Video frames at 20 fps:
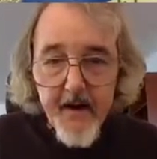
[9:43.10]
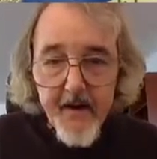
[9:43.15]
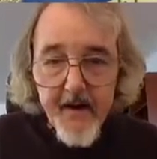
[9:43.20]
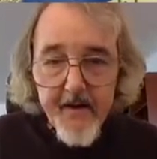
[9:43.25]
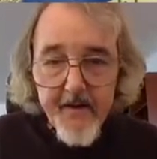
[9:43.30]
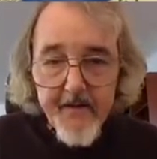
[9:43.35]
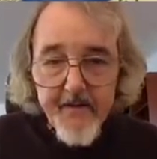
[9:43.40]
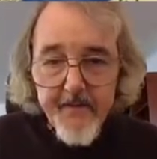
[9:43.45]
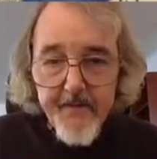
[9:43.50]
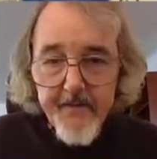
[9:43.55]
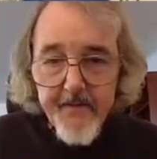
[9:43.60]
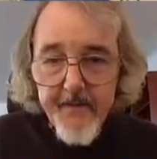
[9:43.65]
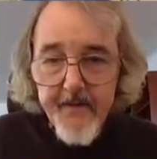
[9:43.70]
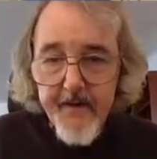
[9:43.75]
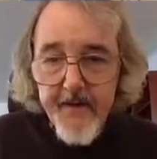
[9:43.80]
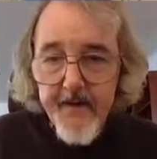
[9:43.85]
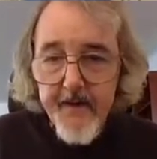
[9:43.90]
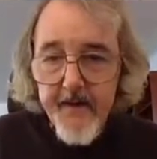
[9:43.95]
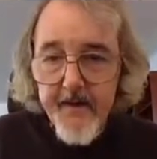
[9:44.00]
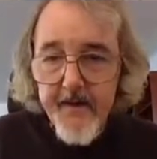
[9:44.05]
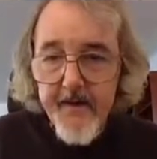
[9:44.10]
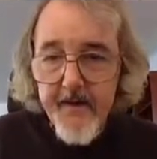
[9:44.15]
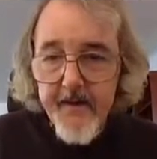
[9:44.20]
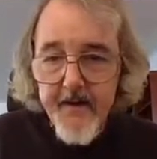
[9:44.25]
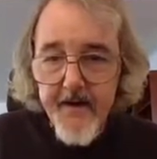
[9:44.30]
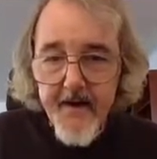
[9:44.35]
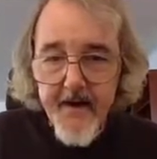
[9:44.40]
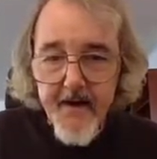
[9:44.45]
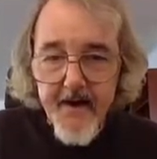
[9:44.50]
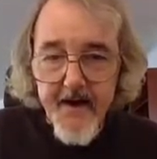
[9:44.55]
Hi.
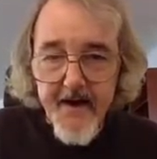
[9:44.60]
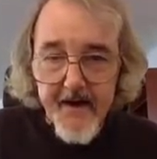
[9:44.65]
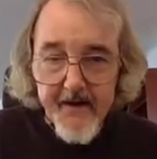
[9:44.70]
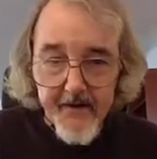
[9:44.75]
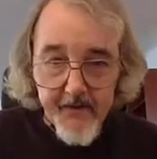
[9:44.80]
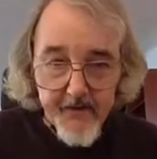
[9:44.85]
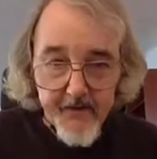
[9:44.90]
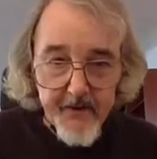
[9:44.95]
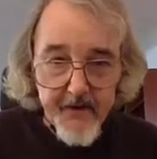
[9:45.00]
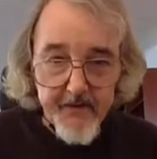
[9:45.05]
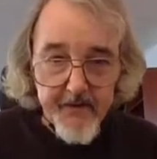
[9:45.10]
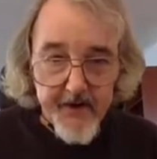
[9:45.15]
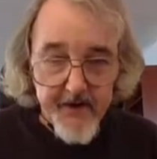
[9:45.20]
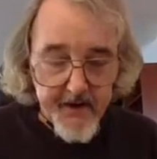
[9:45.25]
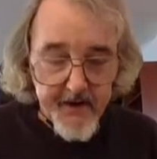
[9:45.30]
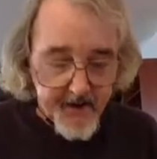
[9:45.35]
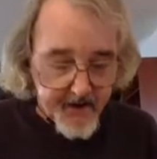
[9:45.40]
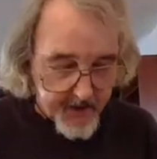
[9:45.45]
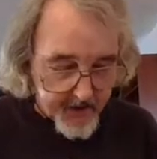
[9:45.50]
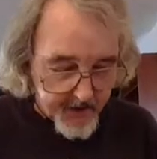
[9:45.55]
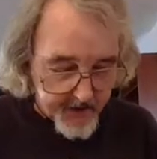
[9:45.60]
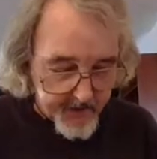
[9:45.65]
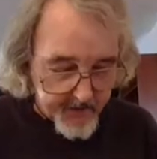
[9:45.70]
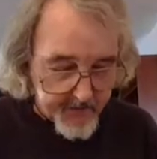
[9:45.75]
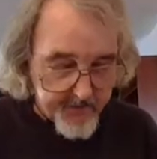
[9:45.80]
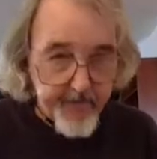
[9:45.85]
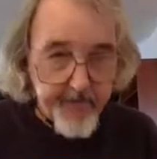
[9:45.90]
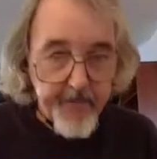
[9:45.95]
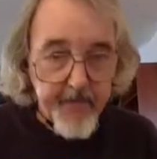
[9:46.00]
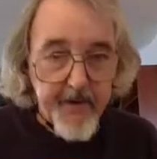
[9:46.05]
Don't ever hit a
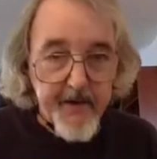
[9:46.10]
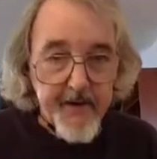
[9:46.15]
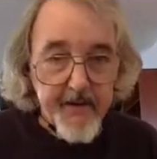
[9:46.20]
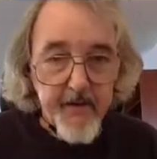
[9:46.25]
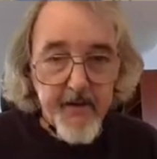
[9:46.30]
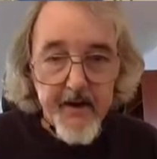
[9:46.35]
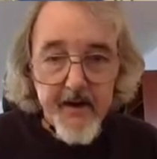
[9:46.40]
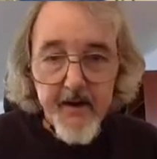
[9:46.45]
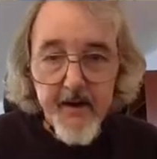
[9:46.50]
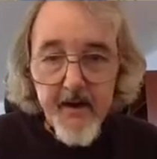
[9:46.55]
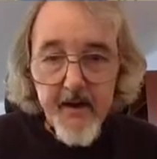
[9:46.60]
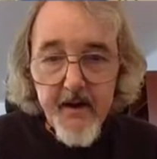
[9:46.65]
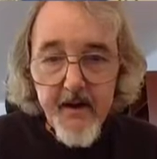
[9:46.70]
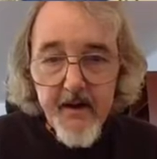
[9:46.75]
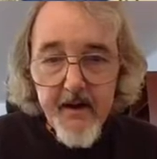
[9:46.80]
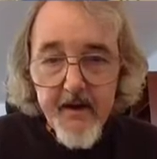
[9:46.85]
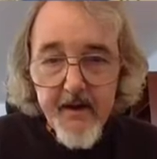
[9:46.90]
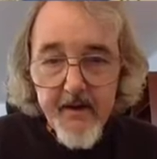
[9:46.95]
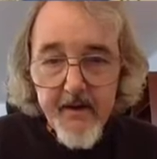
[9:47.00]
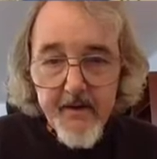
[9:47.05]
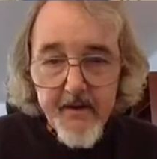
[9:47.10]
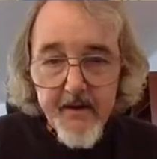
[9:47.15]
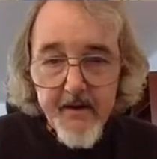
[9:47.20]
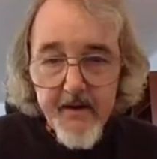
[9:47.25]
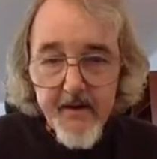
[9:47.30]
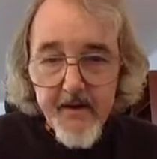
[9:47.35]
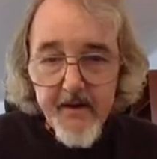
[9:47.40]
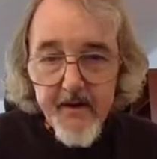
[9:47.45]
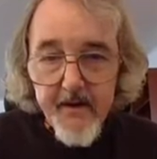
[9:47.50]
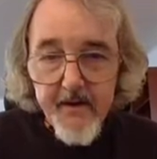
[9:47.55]
golem, by the way.
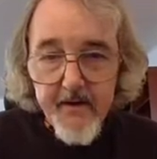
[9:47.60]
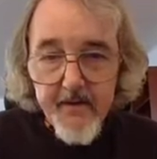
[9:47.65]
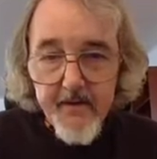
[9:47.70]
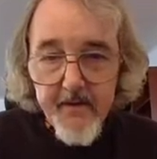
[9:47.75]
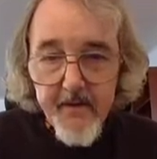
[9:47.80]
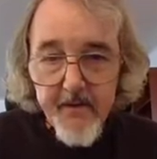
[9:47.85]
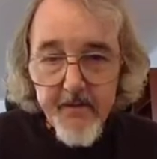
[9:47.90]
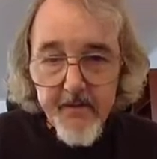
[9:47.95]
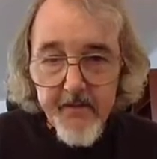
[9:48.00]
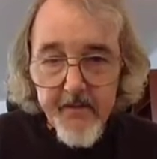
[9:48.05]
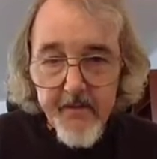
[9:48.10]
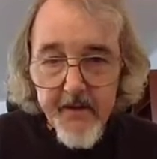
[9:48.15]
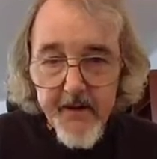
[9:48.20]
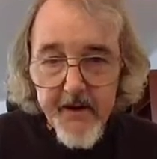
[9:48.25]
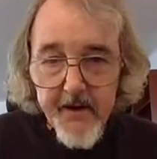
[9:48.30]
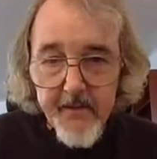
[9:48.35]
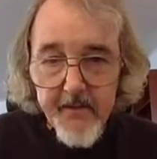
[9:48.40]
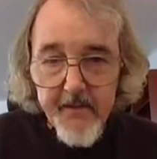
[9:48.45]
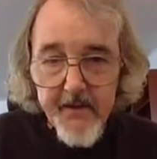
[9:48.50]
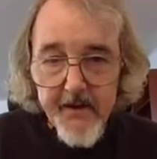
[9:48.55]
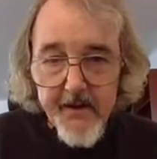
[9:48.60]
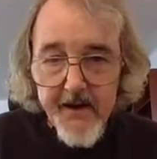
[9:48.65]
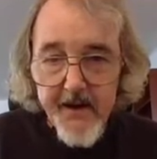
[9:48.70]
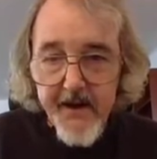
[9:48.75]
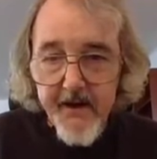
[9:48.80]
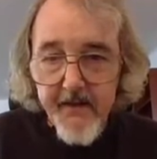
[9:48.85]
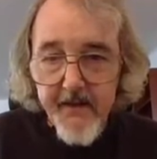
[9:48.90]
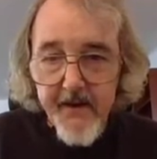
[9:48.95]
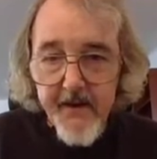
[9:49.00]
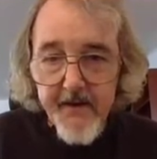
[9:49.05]
They're, uh, they're, they get
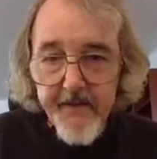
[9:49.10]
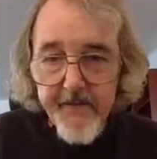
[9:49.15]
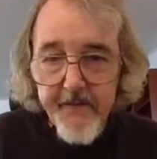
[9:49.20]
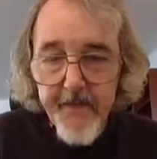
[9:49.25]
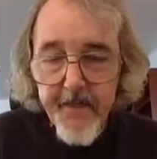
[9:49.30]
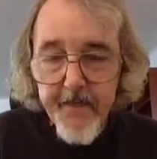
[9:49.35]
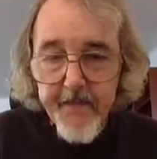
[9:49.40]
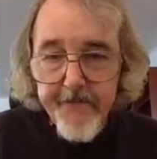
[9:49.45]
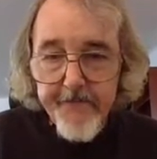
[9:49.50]
pretty angry.